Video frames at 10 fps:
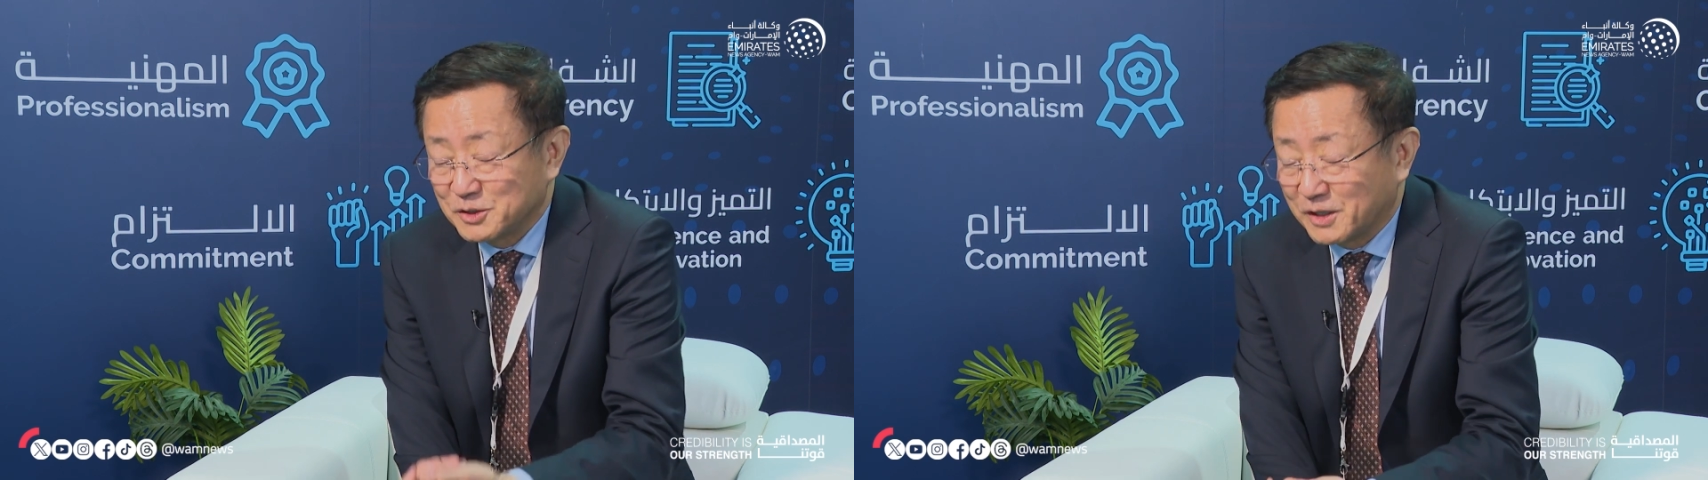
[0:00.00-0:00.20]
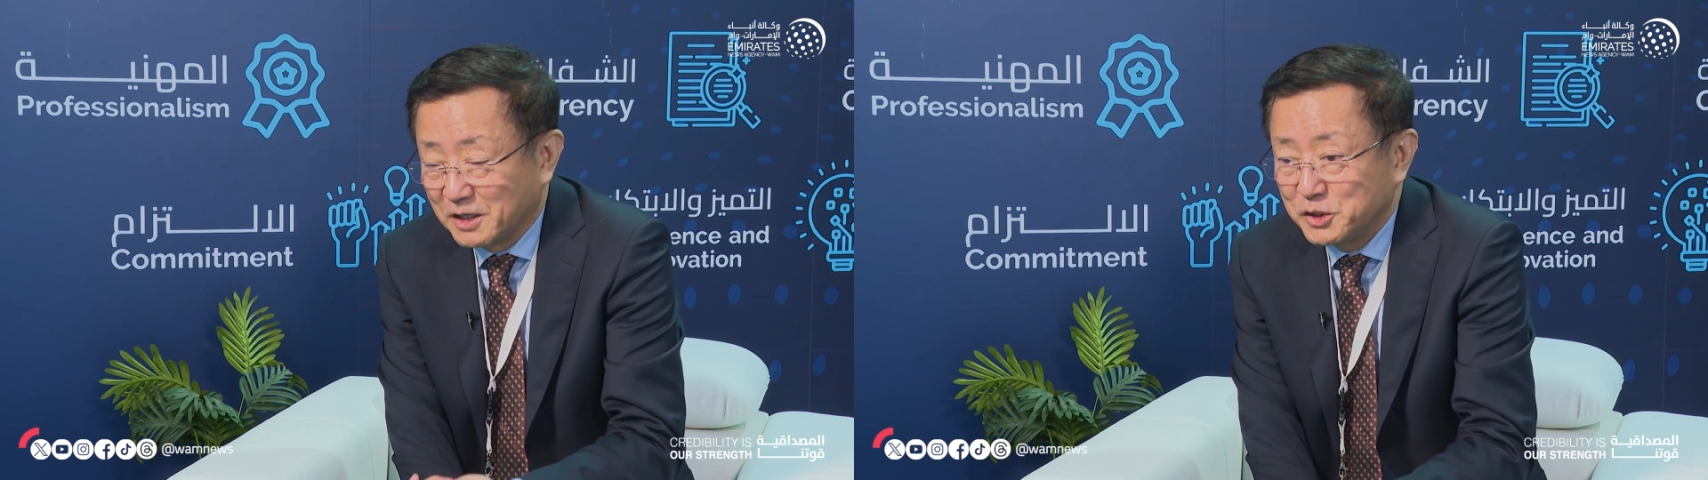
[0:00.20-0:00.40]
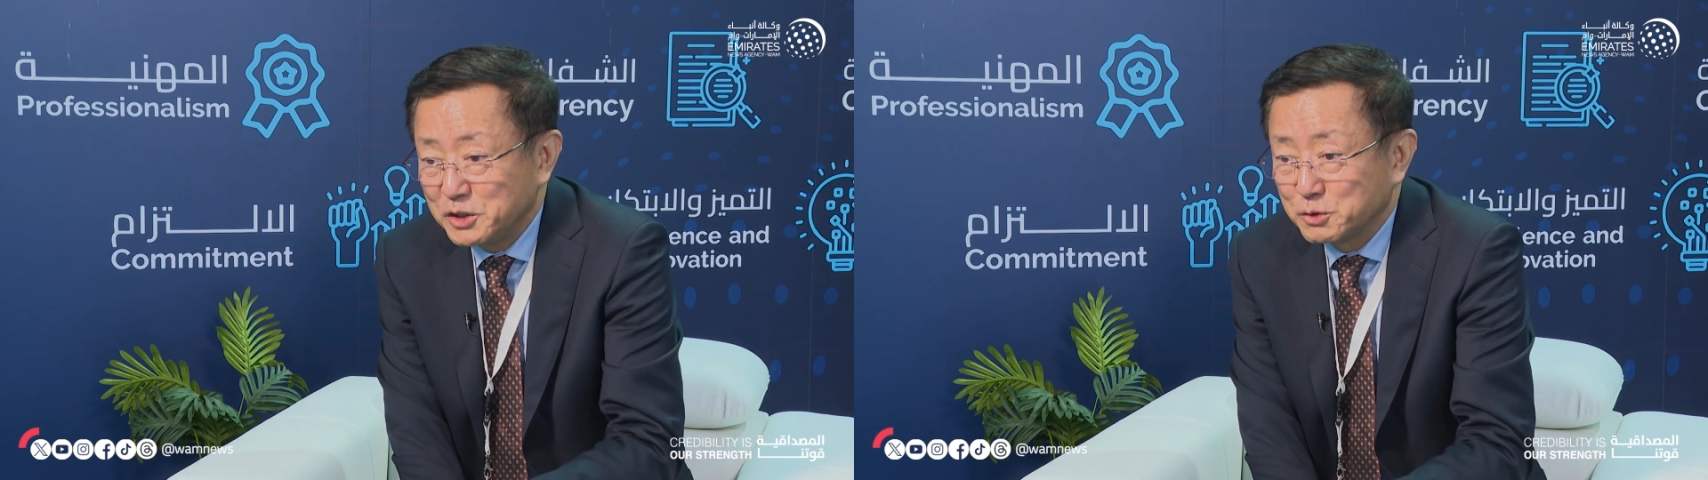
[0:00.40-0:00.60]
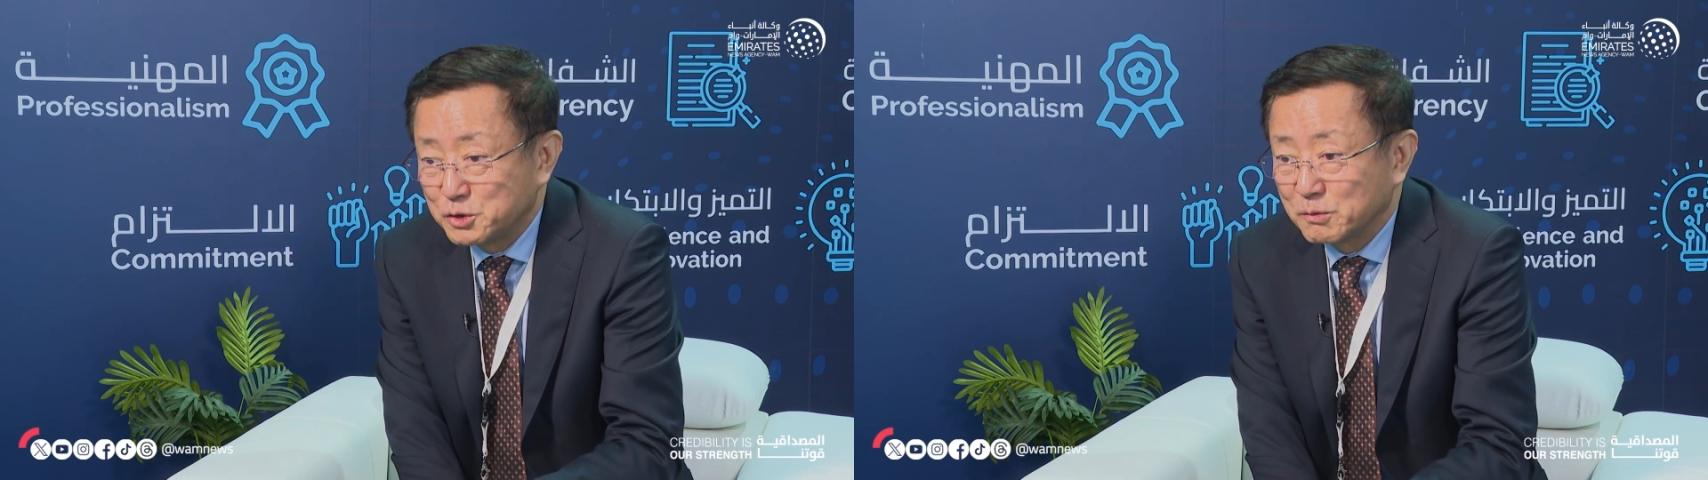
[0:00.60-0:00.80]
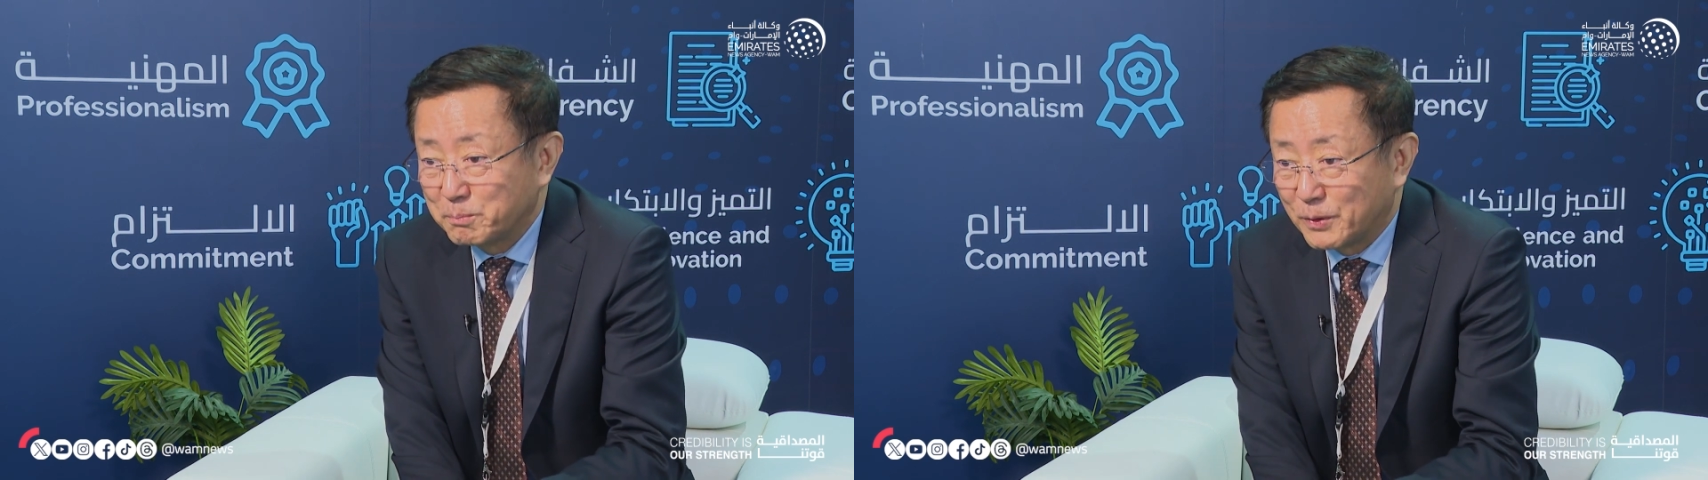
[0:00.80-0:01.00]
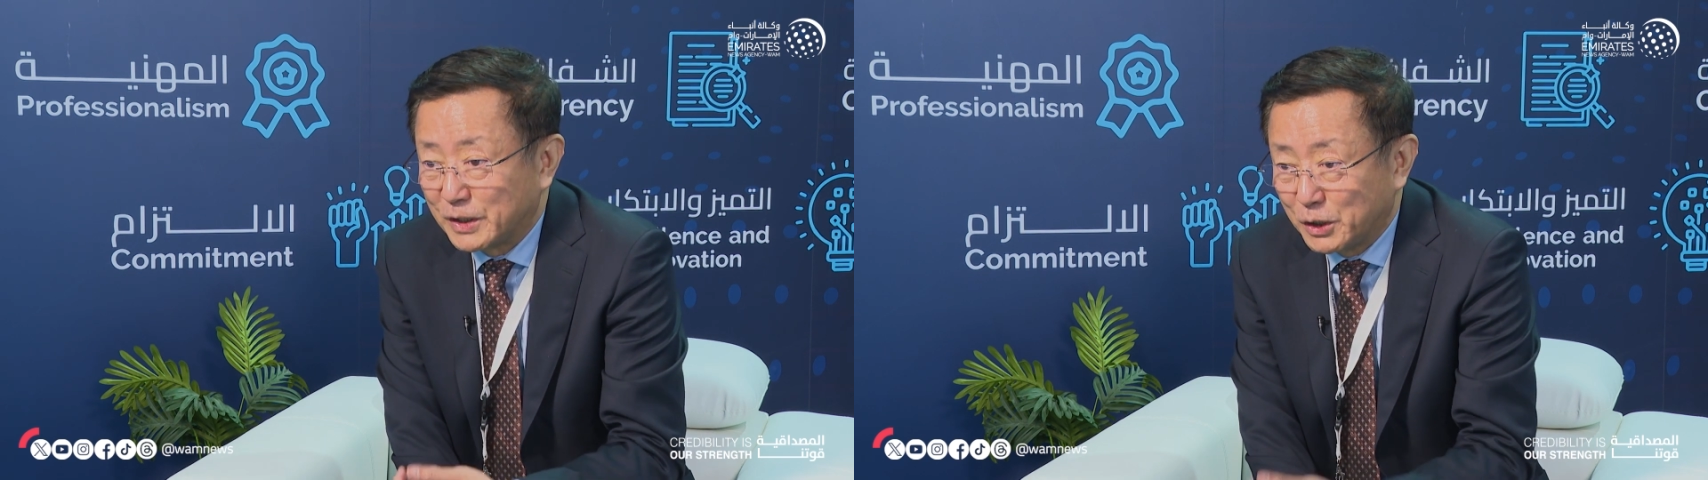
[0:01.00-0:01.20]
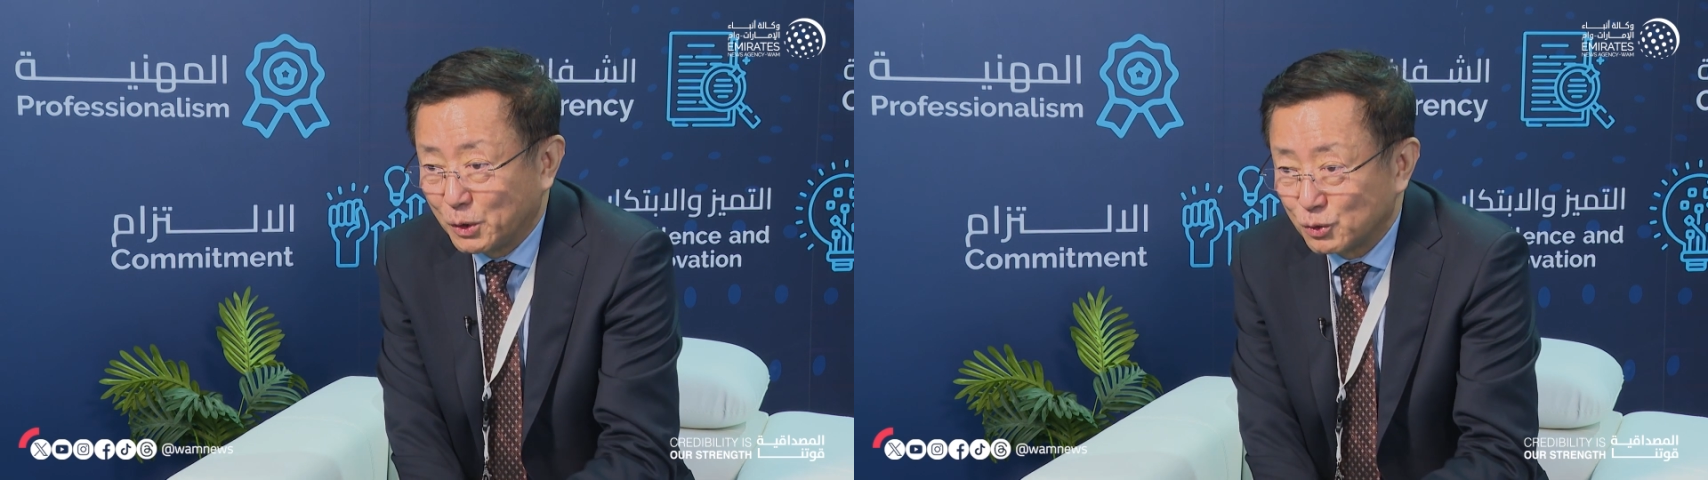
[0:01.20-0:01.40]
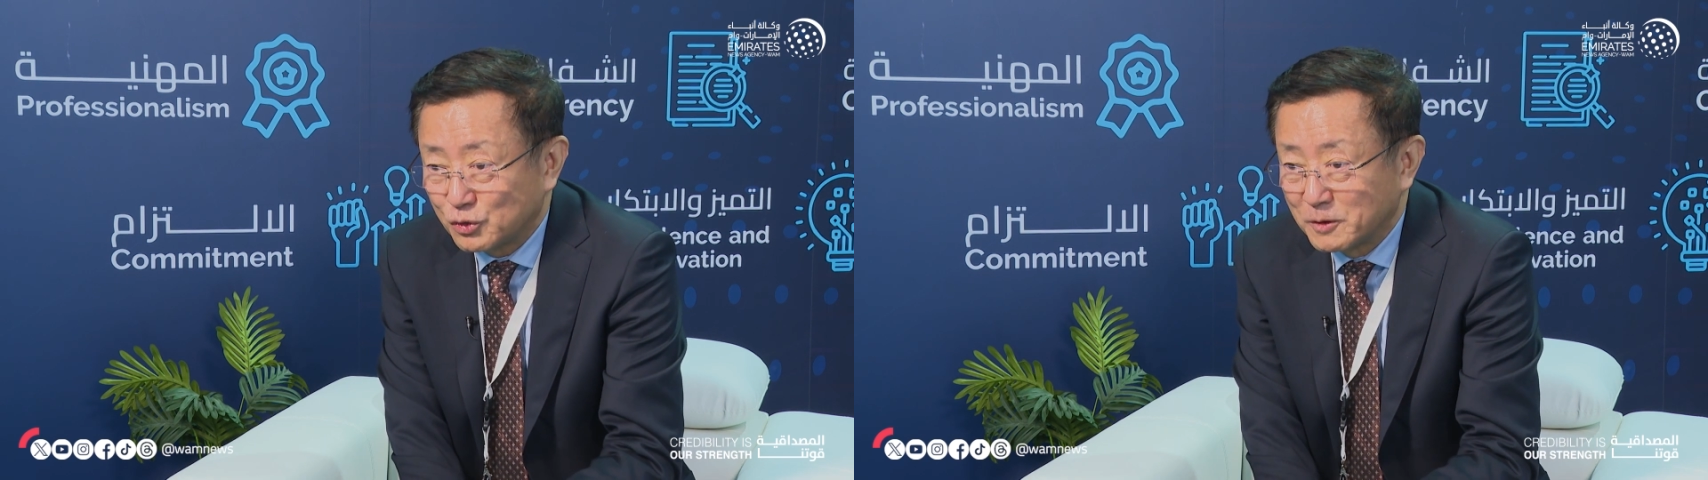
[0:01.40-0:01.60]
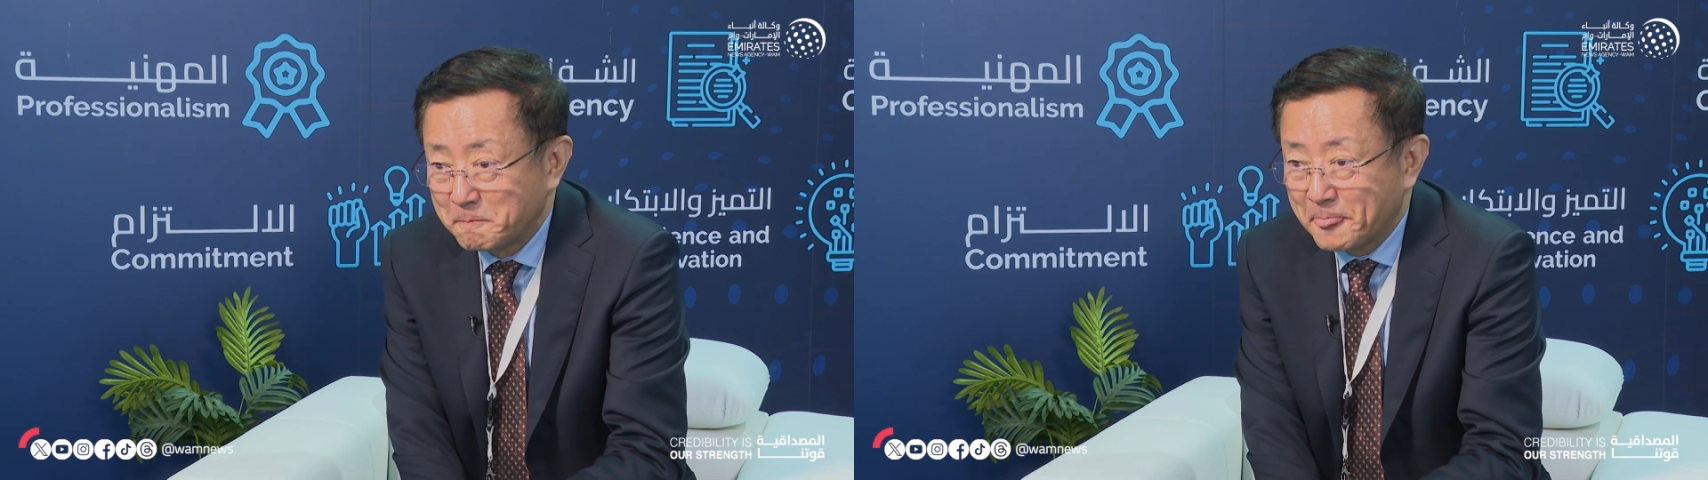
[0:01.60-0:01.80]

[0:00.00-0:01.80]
continue to produce.